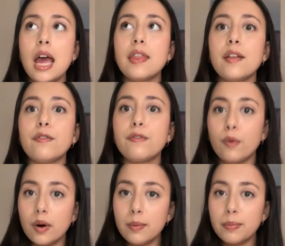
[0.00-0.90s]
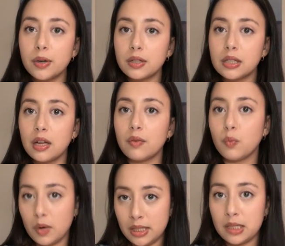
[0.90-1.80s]
and then 4 books of
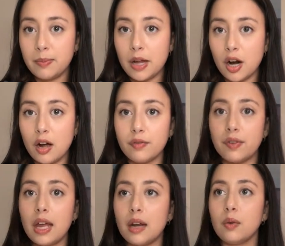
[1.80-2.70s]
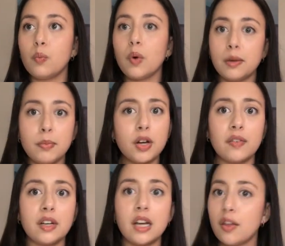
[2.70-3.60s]
one spinoff and 1 book of
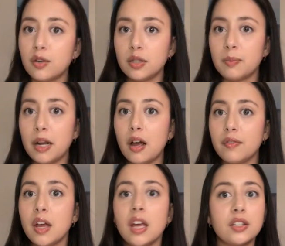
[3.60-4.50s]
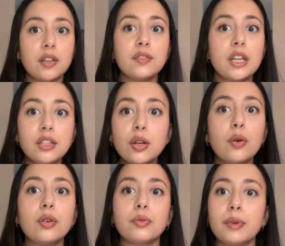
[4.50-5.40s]
another spinoff. So I've in
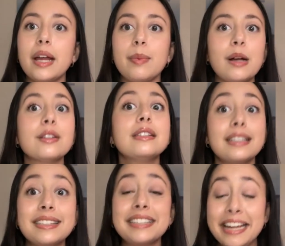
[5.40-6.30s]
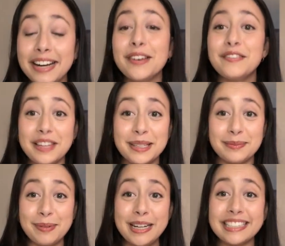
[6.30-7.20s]
total read about 16 of these
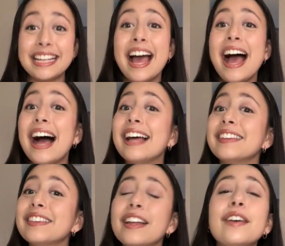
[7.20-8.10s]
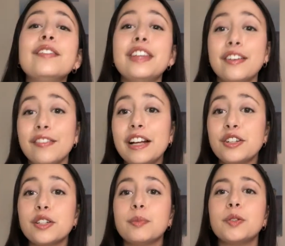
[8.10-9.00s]
books. I love the
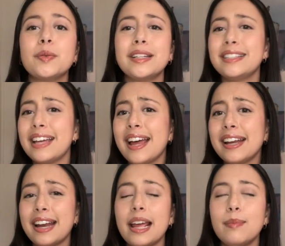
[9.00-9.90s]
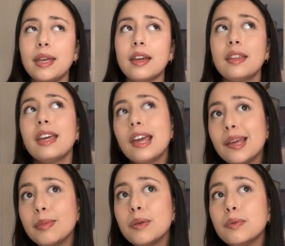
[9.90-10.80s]
adventures between Dan and Amy. I think
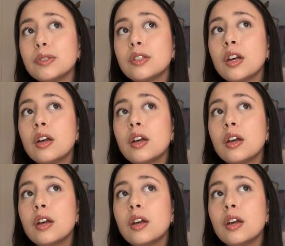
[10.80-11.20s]
Amy was